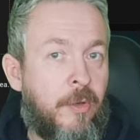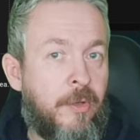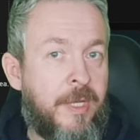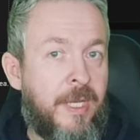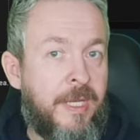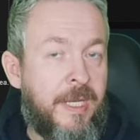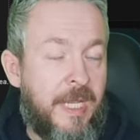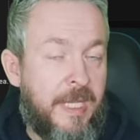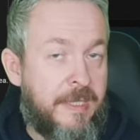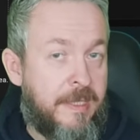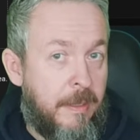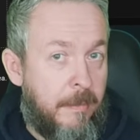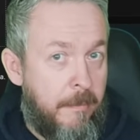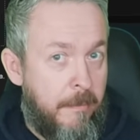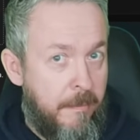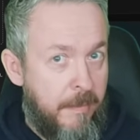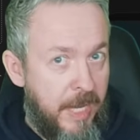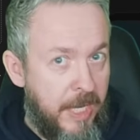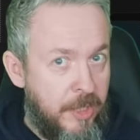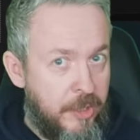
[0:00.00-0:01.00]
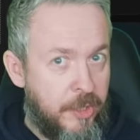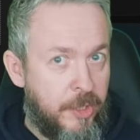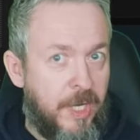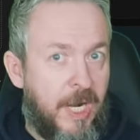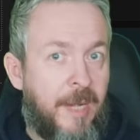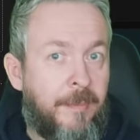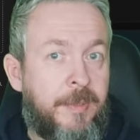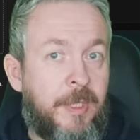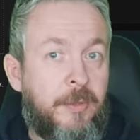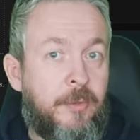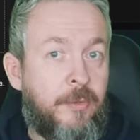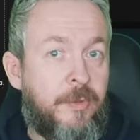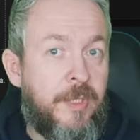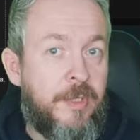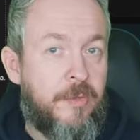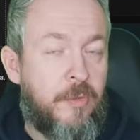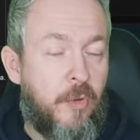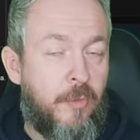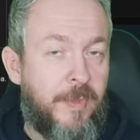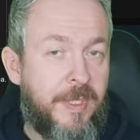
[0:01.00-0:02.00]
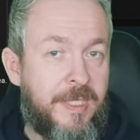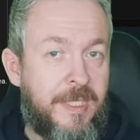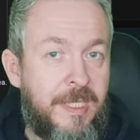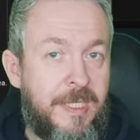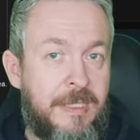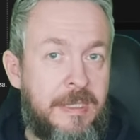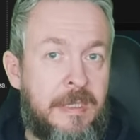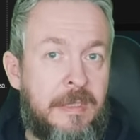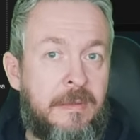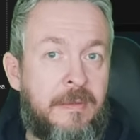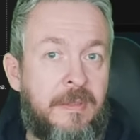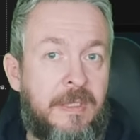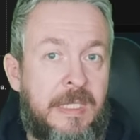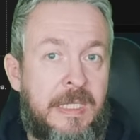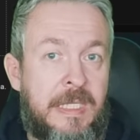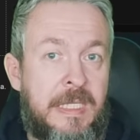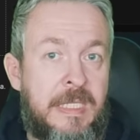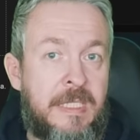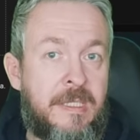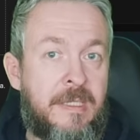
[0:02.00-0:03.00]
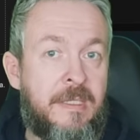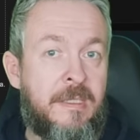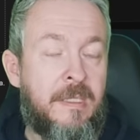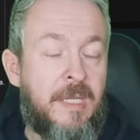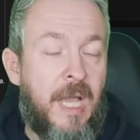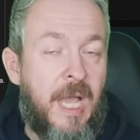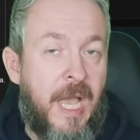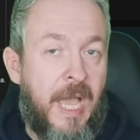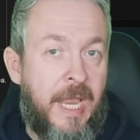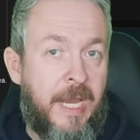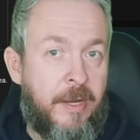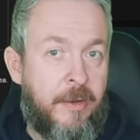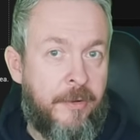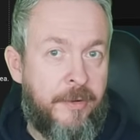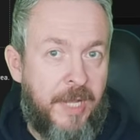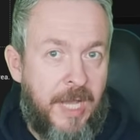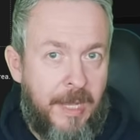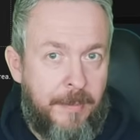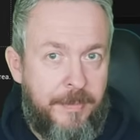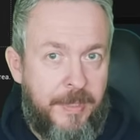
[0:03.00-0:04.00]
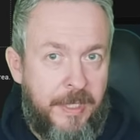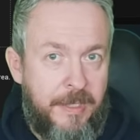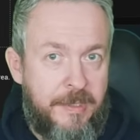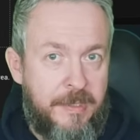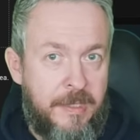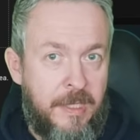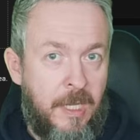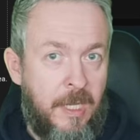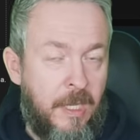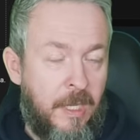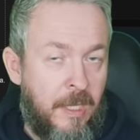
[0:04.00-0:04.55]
talking as a major update to this Home Assistant is the icon updates.